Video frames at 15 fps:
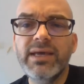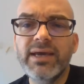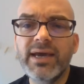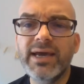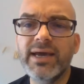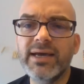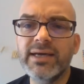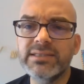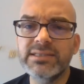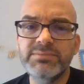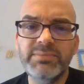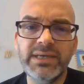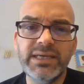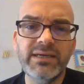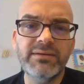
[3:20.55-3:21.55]
has
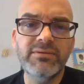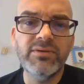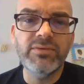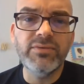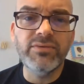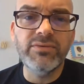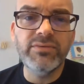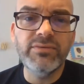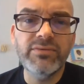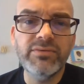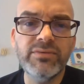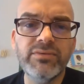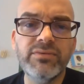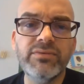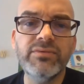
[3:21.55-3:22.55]
been
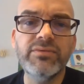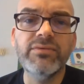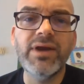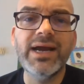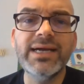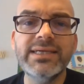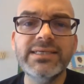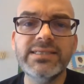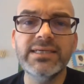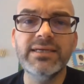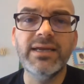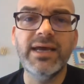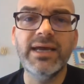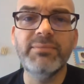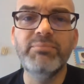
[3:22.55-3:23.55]
rising
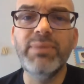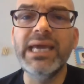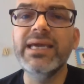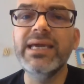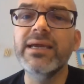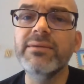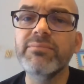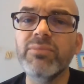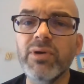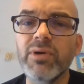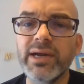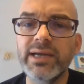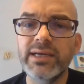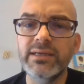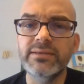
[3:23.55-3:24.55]
like baking
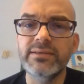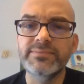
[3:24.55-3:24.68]
bread.